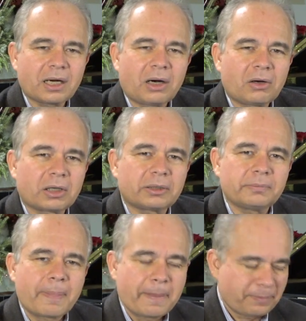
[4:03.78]
our
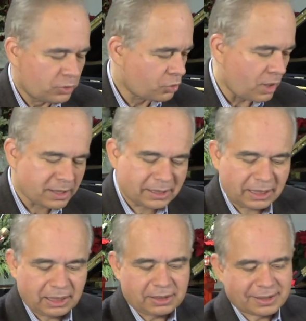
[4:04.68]

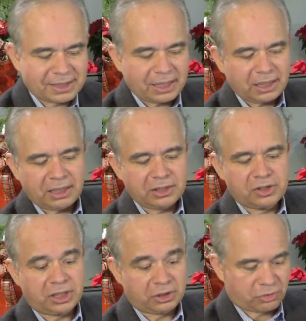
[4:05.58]
trusty
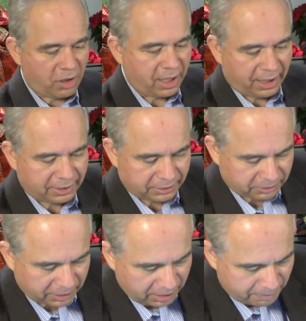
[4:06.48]
C-E-G triad,
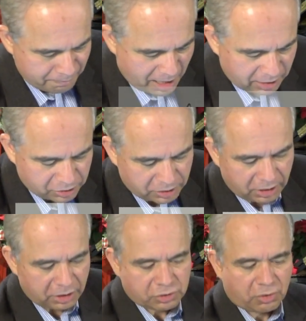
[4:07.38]
okay? A major
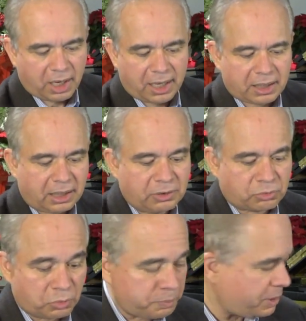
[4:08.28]
triad in
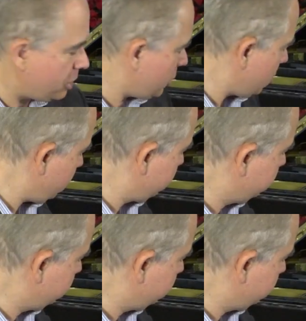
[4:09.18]
root position.